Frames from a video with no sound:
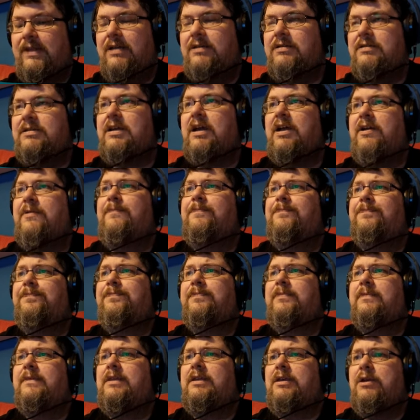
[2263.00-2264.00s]
So,
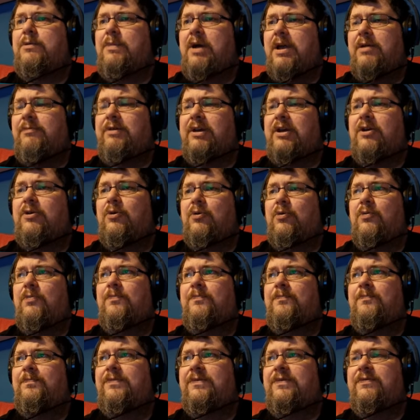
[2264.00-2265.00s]
you may recall
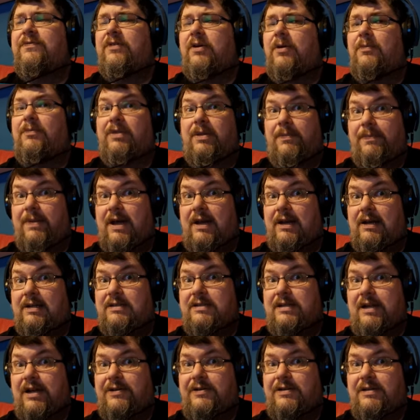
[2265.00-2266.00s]
from the
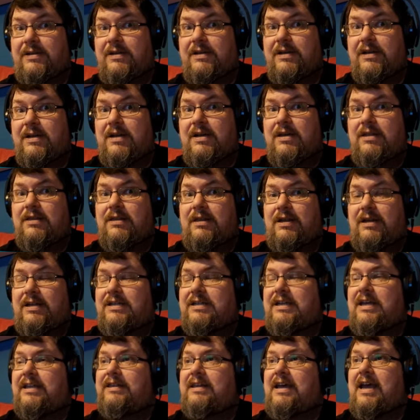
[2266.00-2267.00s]
butler's note that he
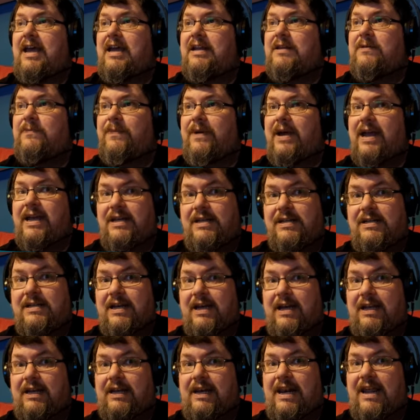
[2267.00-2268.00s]
said the head maid
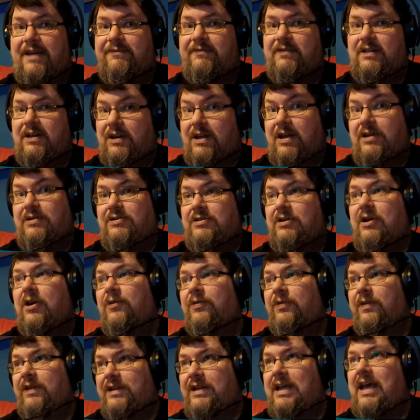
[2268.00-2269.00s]
had left the note
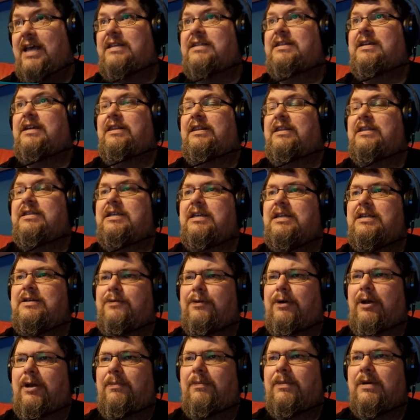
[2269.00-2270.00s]
on the desk in the sitting
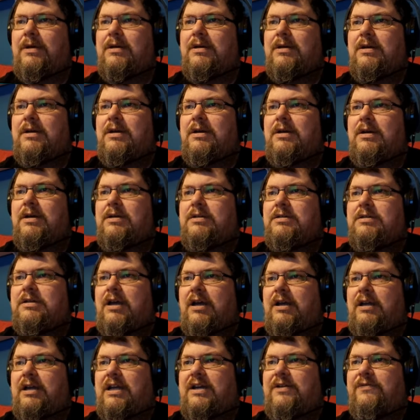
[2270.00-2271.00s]
room.
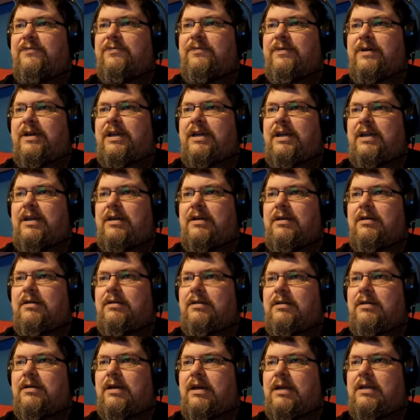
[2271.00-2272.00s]
So, if we
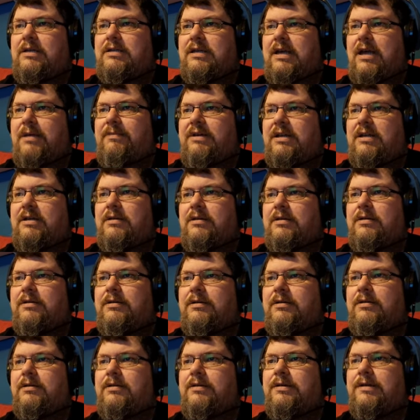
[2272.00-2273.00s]
examine
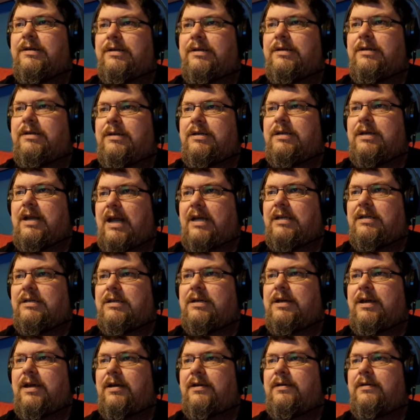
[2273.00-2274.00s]

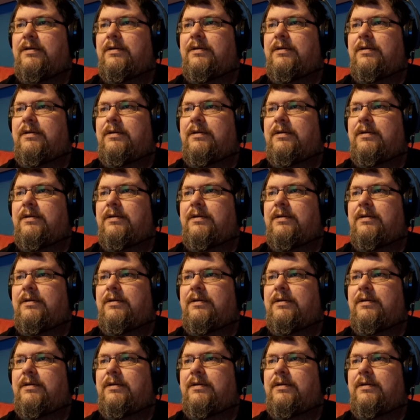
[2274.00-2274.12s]
desk,